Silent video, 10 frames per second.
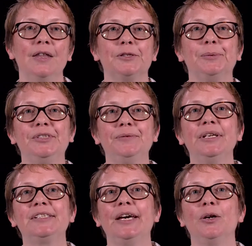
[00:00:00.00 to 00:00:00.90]
The
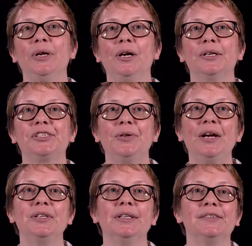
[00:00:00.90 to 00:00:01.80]
specific data we are
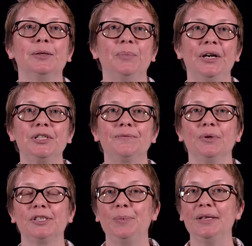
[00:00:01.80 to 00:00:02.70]
extracting is the budget
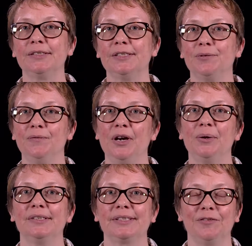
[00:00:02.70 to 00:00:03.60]
for expenses for
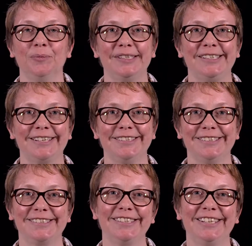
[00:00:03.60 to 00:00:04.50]
various government
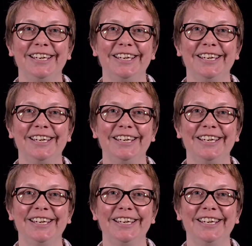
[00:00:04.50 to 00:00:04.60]
sectors.